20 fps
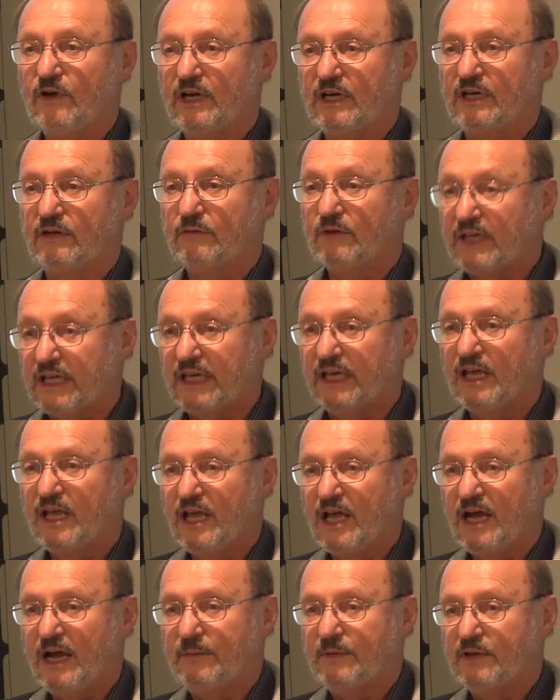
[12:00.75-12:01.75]
auditing, really?
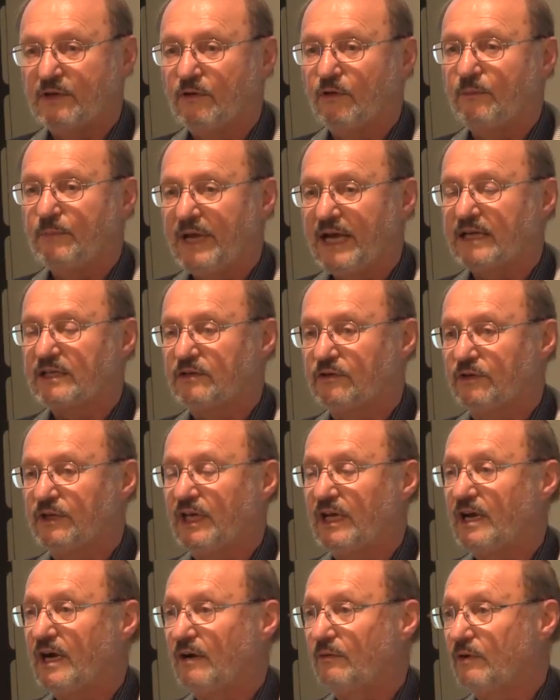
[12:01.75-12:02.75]
I mean, go back to your
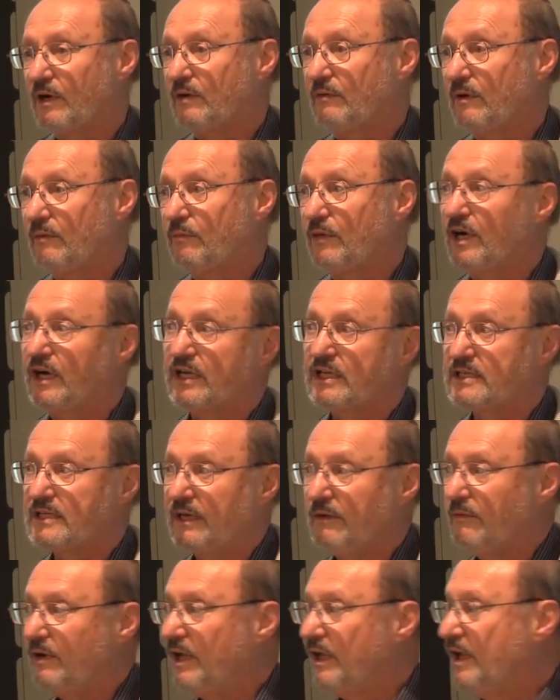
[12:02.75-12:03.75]
Econ 101 book and
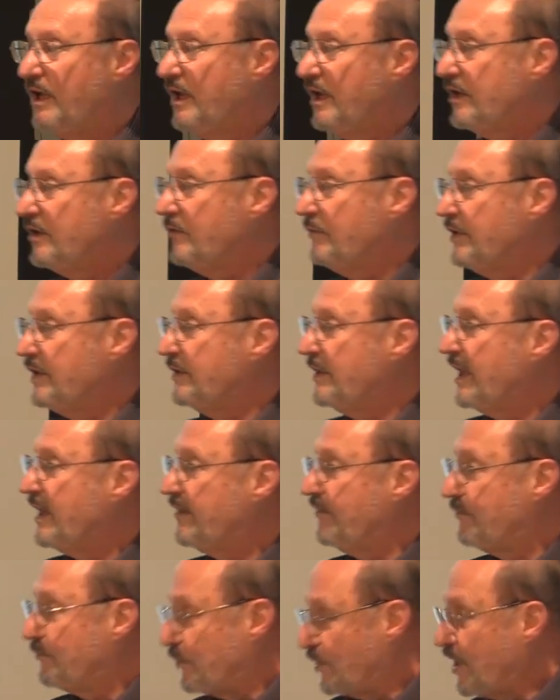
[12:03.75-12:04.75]
say, well, you know, we think
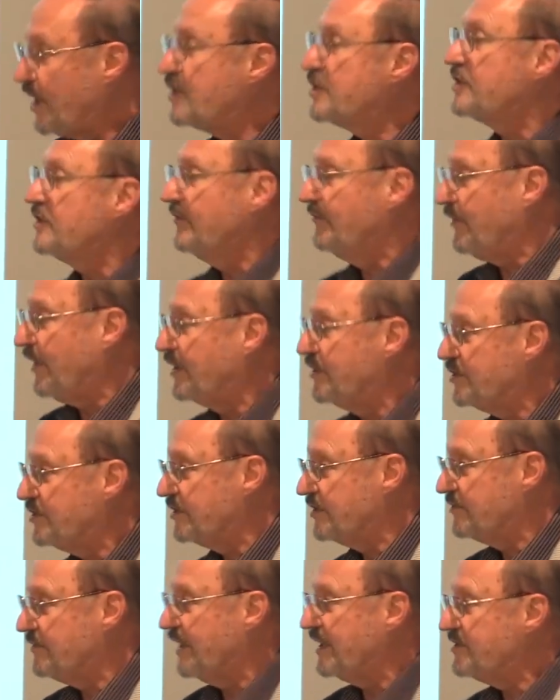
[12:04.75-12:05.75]
of production
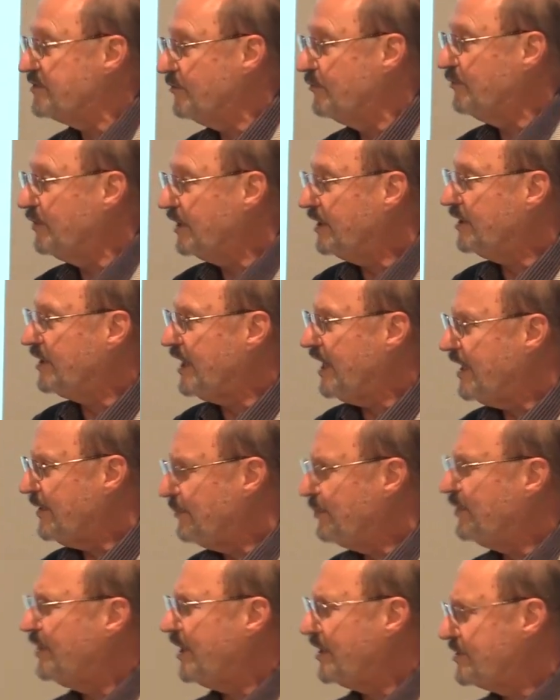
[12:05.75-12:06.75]
functions, right? So what kind
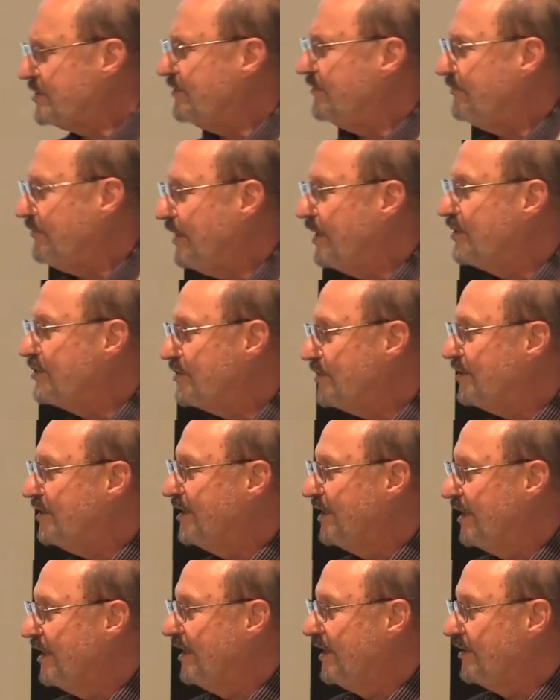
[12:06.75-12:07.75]
of production
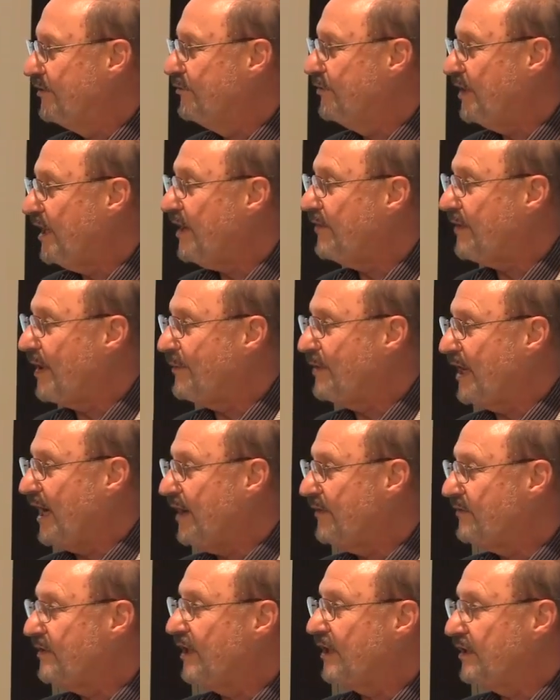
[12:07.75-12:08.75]
function do we have? I mean,
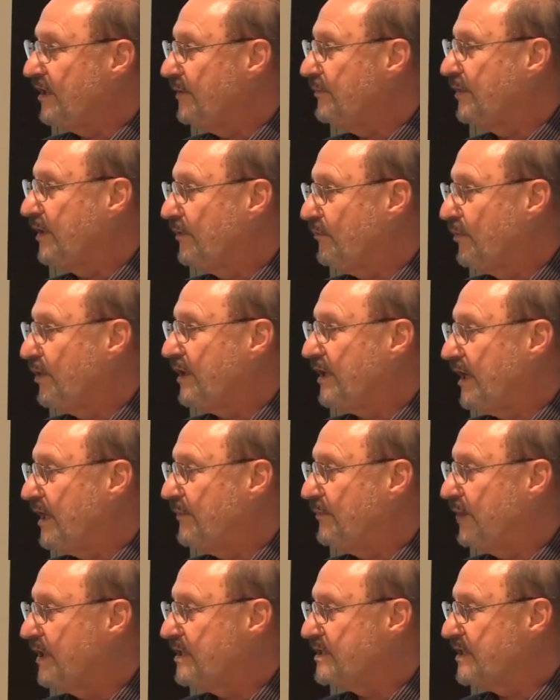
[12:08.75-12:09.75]
I've done a little bit of work on
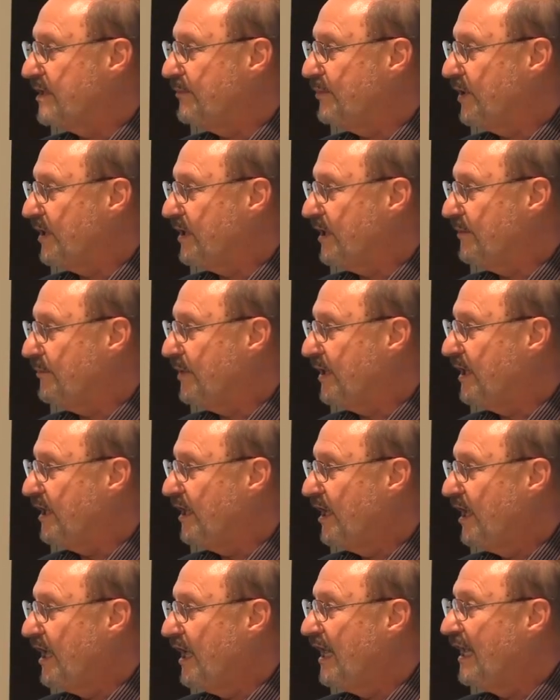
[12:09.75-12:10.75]
it, but it's typically
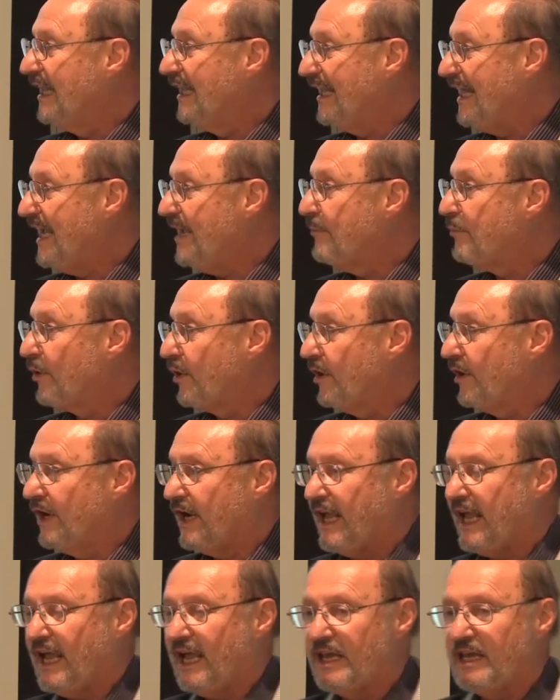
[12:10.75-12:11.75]
been
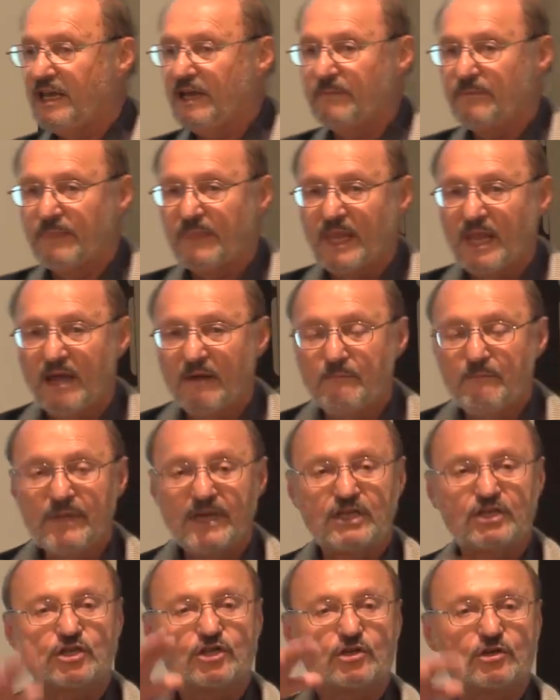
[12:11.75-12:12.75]
labor and
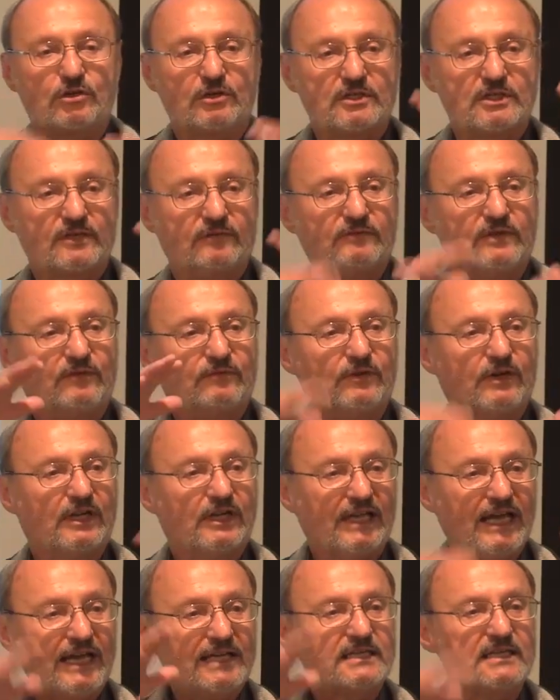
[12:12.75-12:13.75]
mixtures of different
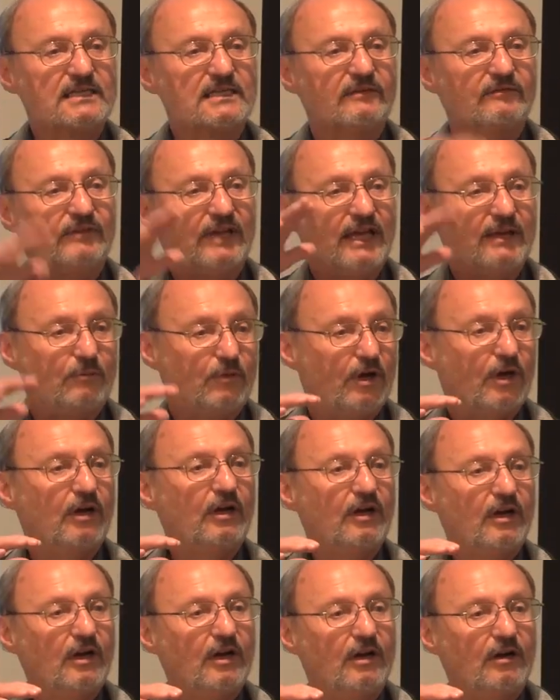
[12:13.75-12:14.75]
classes of labor.
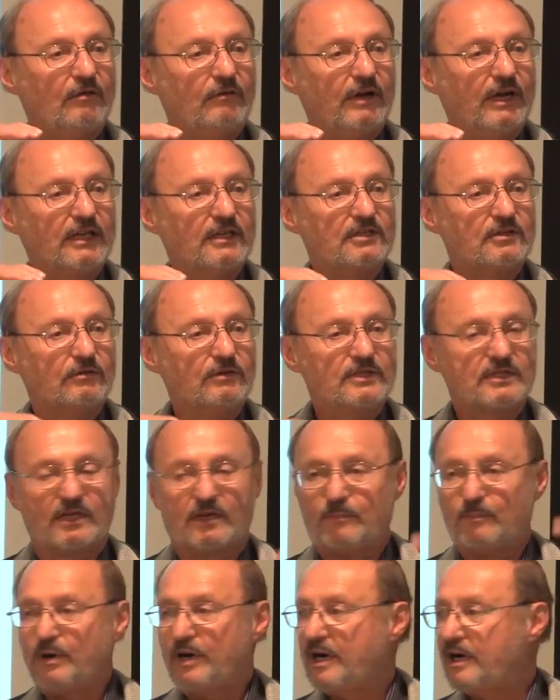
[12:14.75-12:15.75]
Right? So is
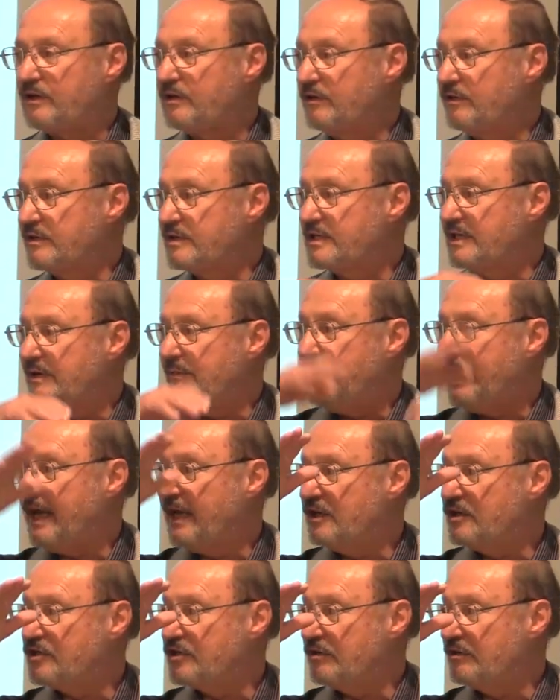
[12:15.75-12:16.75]
it a partner, is it a
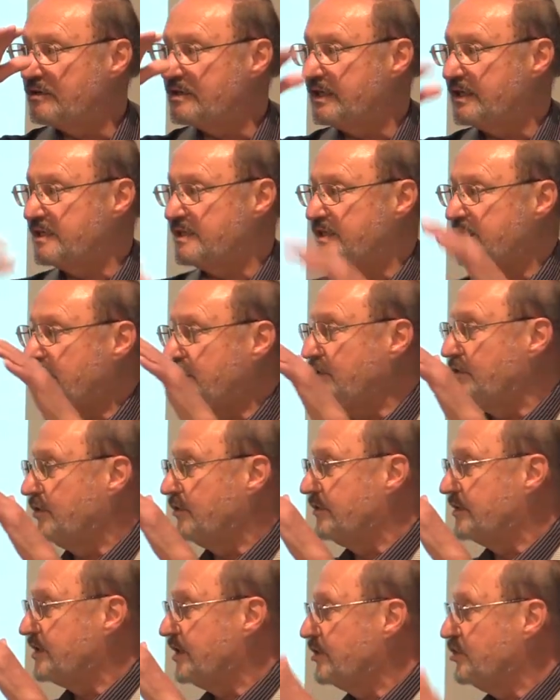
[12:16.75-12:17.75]
manager, is it a
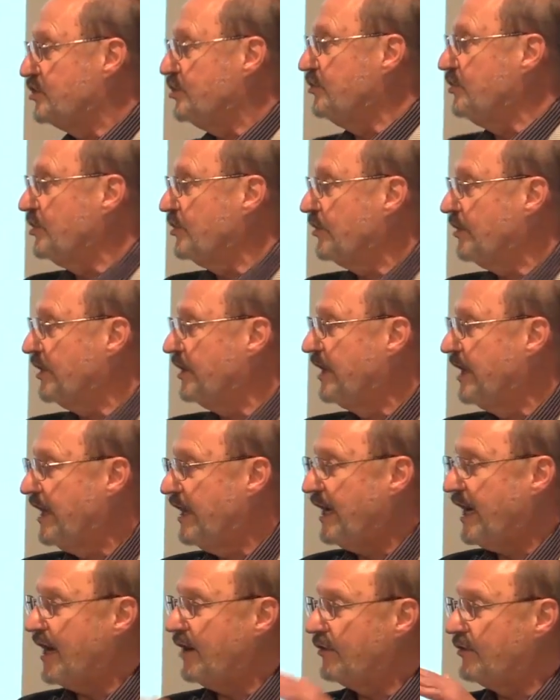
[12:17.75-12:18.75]
senior, is it a junior?
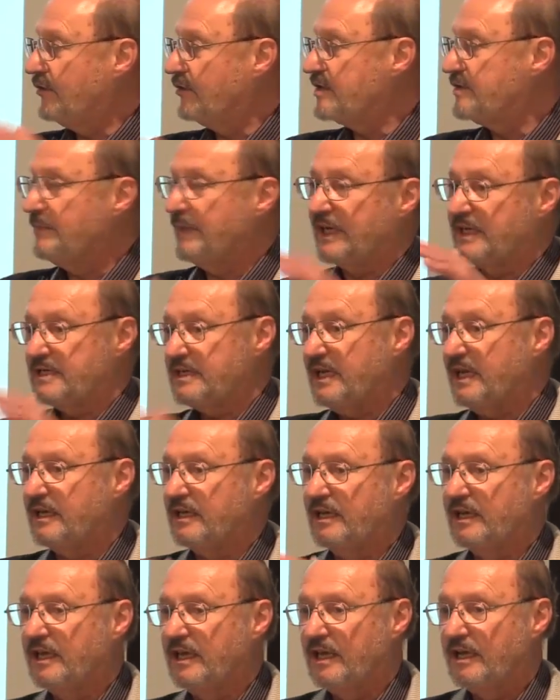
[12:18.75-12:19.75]
How do those mix
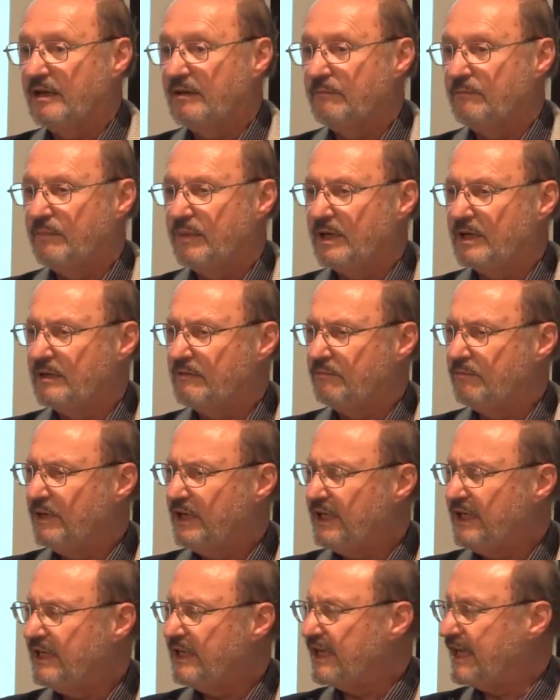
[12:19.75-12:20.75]
in? But
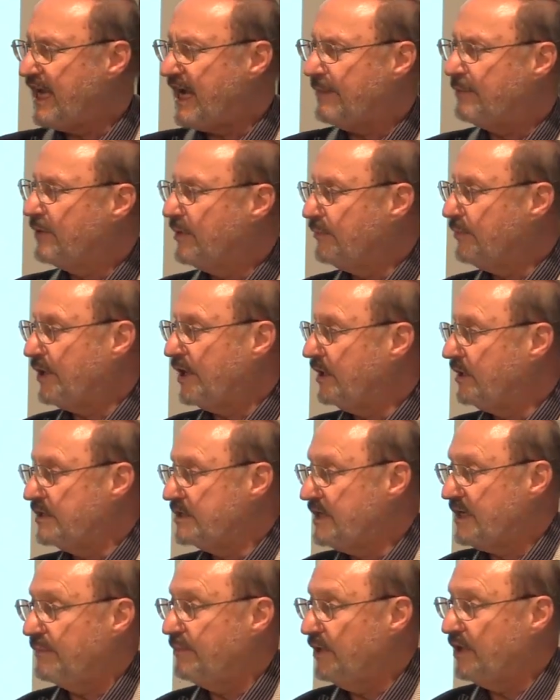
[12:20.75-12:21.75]
really, the capital part
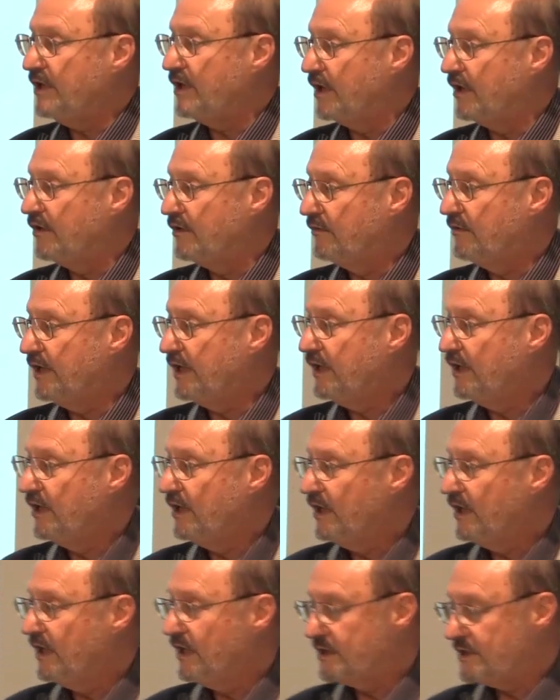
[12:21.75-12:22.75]
has not been there, right?
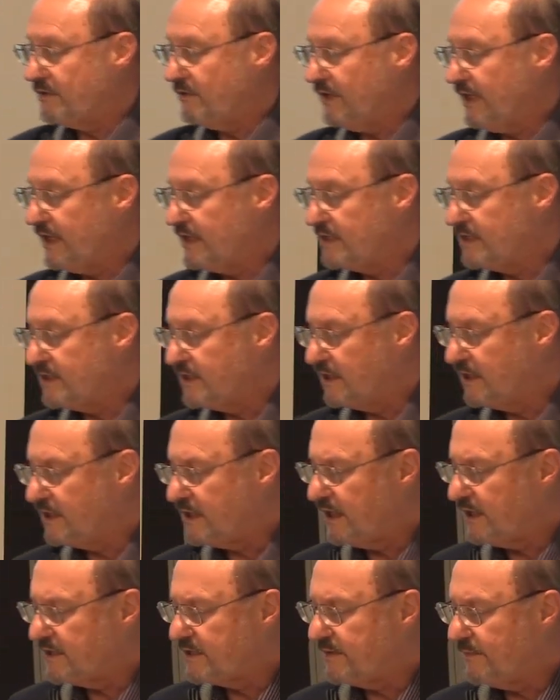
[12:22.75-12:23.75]
And so that's
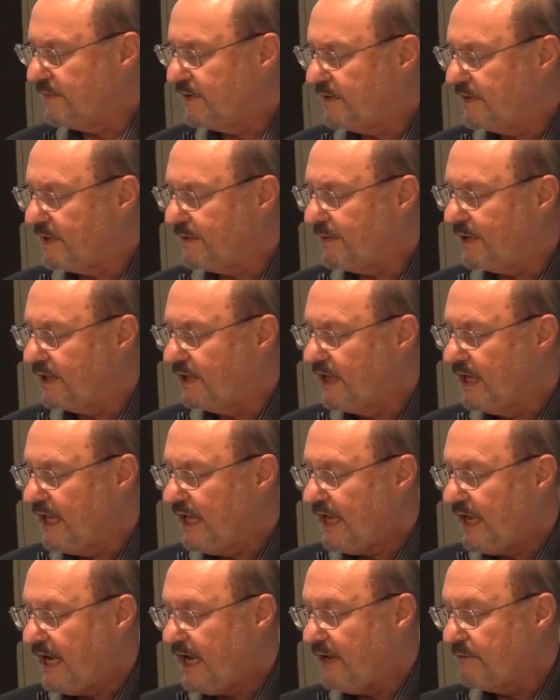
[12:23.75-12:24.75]
kind of something you think about.
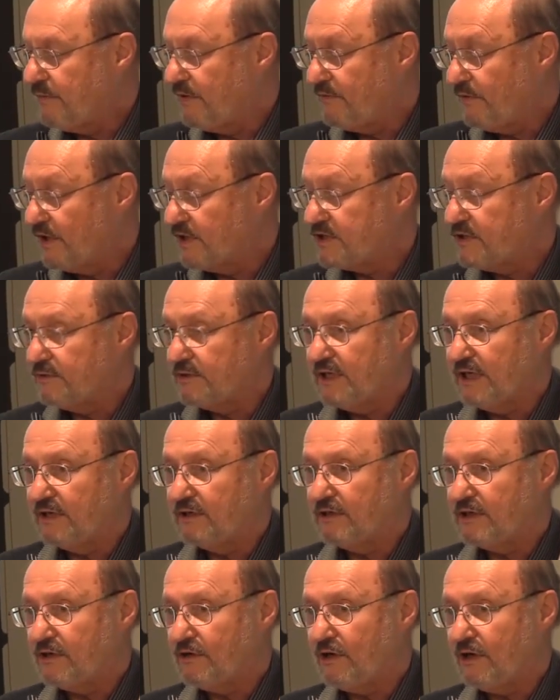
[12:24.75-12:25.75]
And we've also
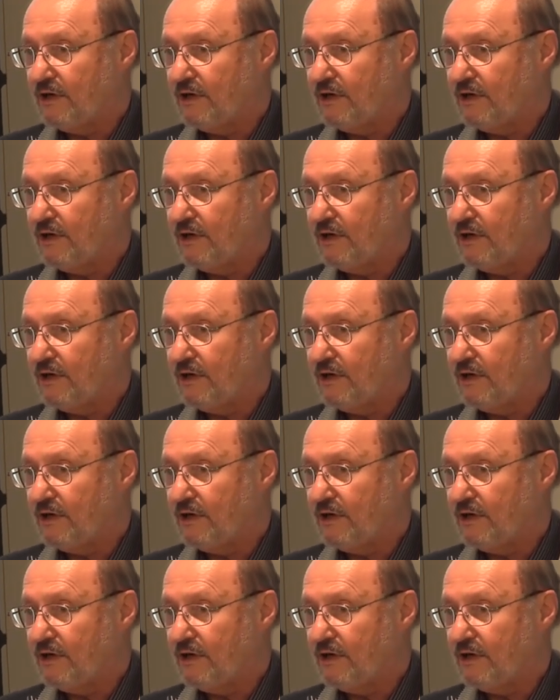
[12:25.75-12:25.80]
done